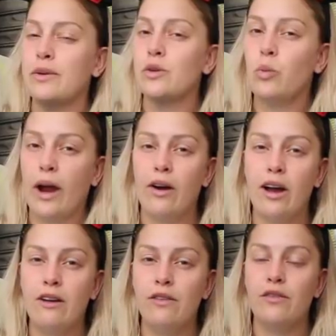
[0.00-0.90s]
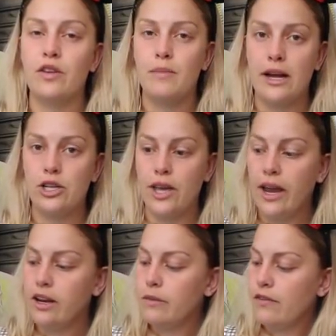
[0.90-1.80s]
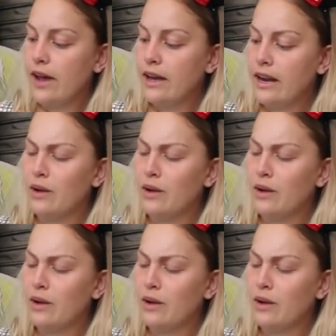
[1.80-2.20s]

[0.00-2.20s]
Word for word: was aware of for the Magic Kingdom event,